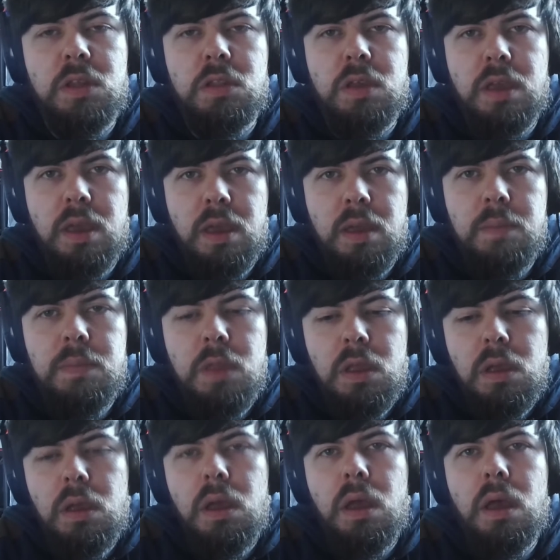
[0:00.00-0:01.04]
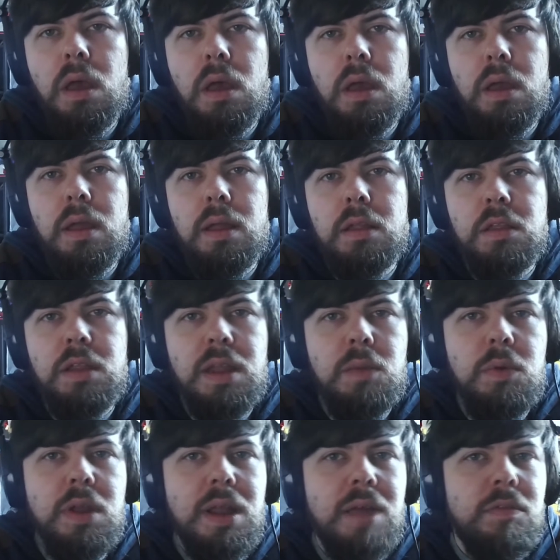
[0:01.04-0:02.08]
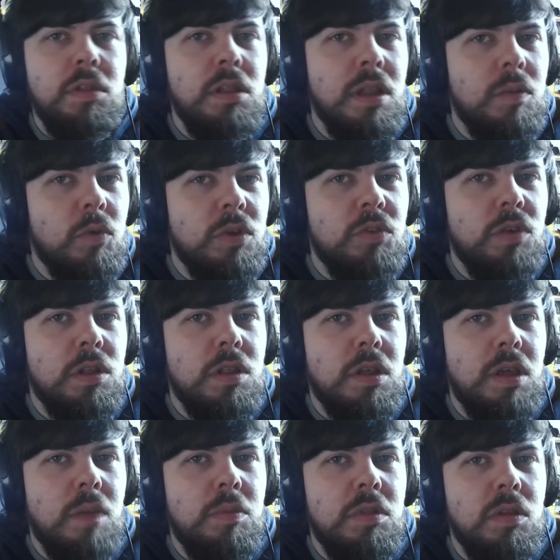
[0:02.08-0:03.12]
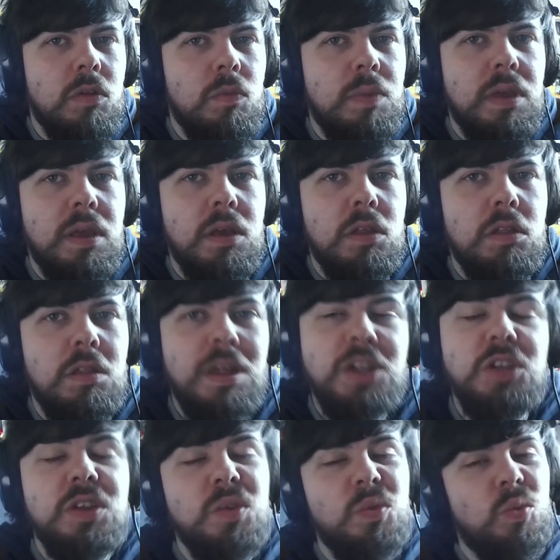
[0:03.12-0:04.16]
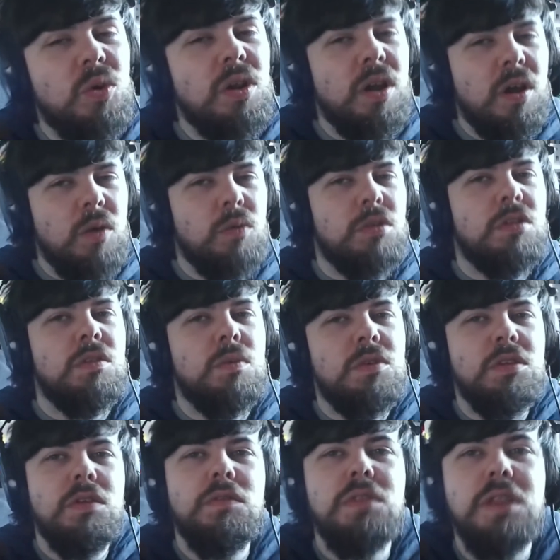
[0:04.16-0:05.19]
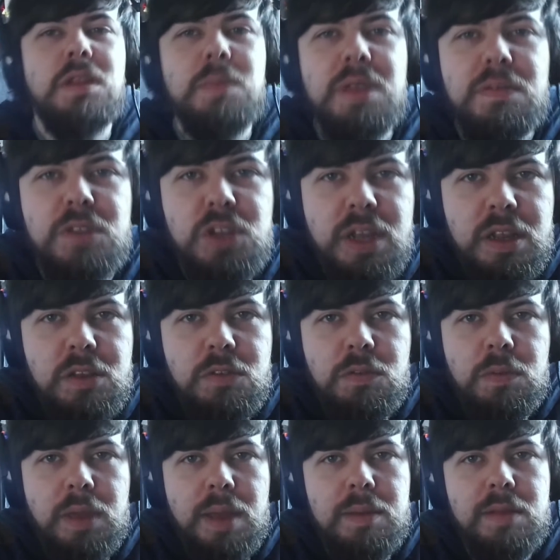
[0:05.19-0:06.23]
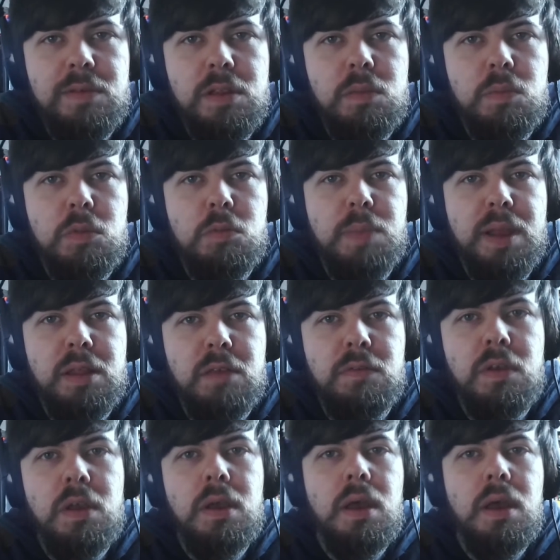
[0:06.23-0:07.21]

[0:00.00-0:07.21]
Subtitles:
as he, him. And today we're going to have a slightly more interesting episode because there's actually one host, which is obviously a bit of a change from the Game Dev London perspective.